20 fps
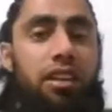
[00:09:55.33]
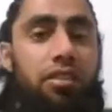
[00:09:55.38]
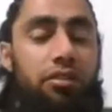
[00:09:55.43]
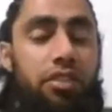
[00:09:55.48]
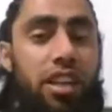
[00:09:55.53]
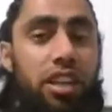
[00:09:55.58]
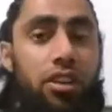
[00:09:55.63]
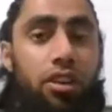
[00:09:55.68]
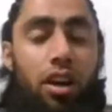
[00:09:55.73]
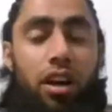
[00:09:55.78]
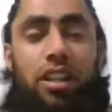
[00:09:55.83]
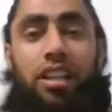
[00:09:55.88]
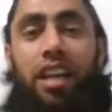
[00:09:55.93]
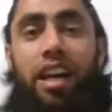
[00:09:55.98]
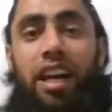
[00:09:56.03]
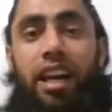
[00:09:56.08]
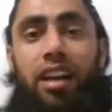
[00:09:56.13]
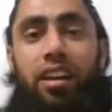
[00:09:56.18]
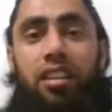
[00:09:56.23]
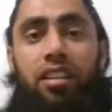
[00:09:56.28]
we got
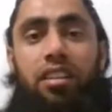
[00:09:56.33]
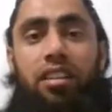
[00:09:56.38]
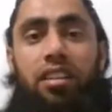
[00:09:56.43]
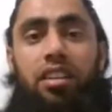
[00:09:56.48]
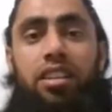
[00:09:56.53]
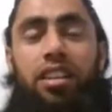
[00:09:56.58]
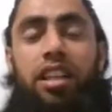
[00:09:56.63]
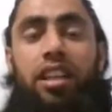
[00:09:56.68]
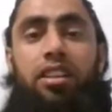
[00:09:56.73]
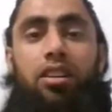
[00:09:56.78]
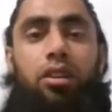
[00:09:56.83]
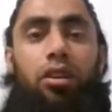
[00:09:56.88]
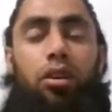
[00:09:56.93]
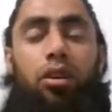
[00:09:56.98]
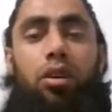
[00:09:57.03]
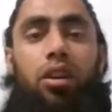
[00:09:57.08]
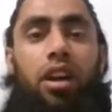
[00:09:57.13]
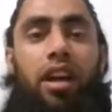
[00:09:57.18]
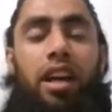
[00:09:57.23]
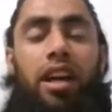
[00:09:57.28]
the error that
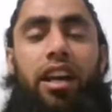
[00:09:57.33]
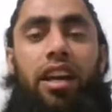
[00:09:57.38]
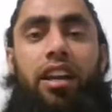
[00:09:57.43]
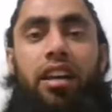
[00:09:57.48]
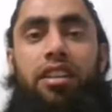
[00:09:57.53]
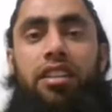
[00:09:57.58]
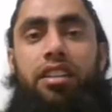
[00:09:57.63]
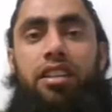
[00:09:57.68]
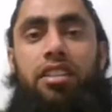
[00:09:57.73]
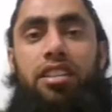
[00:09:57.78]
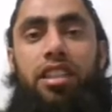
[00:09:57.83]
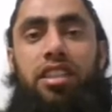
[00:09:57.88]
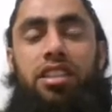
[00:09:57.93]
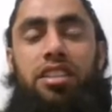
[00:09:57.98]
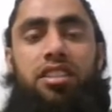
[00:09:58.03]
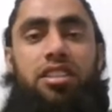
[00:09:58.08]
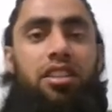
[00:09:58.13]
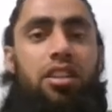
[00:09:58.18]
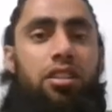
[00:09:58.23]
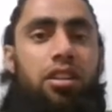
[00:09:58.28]
non-INR
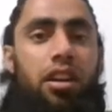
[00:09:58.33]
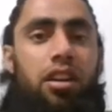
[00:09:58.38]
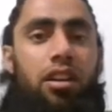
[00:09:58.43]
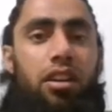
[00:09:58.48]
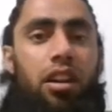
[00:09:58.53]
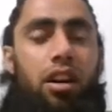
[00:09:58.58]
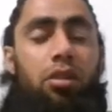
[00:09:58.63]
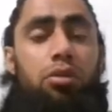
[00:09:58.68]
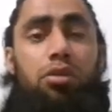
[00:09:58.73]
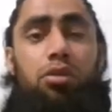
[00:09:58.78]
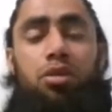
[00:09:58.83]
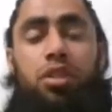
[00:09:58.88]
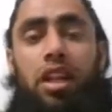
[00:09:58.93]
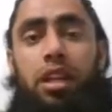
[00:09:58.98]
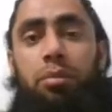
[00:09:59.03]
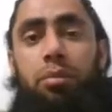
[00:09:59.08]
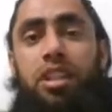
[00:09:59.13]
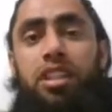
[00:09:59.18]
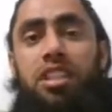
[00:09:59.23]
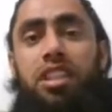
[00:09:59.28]
transactions are not allowed. So
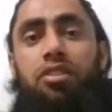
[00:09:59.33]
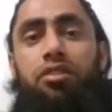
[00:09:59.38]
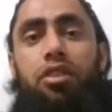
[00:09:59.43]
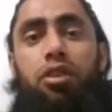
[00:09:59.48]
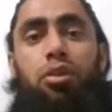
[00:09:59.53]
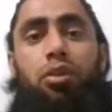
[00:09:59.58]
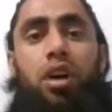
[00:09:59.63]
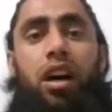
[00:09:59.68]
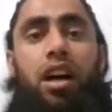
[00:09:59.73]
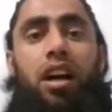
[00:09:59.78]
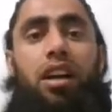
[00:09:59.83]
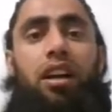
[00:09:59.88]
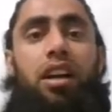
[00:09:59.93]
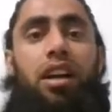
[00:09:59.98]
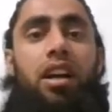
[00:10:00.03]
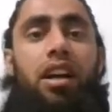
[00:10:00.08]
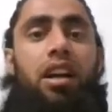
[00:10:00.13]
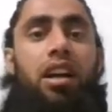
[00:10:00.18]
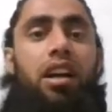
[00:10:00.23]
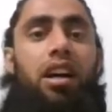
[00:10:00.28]
that means if you are
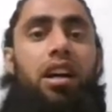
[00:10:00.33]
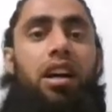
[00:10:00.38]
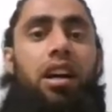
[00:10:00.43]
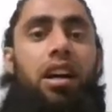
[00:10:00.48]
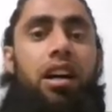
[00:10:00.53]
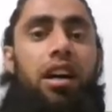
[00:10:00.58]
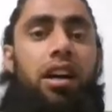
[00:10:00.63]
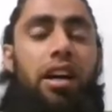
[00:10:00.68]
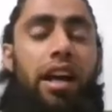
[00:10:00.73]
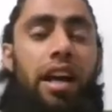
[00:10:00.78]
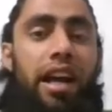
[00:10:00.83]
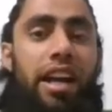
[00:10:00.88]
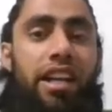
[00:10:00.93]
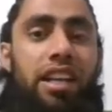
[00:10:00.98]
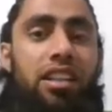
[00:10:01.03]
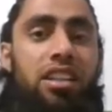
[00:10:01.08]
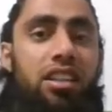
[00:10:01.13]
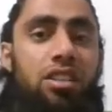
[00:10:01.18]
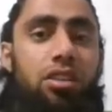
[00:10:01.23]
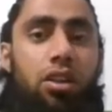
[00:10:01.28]

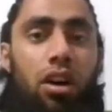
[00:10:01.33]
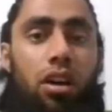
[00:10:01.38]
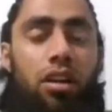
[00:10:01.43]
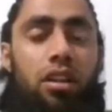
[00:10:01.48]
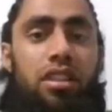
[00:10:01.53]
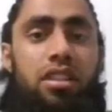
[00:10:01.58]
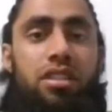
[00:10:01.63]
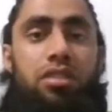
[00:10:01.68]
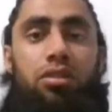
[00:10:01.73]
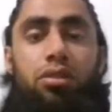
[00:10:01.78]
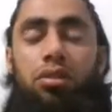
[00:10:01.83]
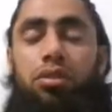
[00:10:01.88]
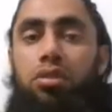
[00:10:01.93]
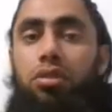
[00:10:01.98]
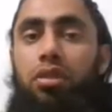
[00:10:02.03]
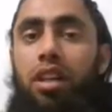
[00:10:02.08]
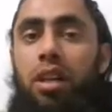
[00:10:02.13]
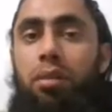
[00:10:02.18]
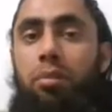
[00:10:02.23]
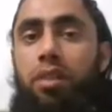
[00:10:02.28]
adding the dollars,
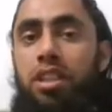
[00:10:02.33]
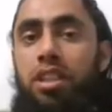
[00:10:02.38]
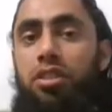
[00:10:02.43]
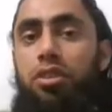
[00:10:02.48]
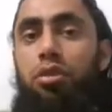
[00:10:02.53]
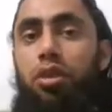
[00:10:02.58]
so that means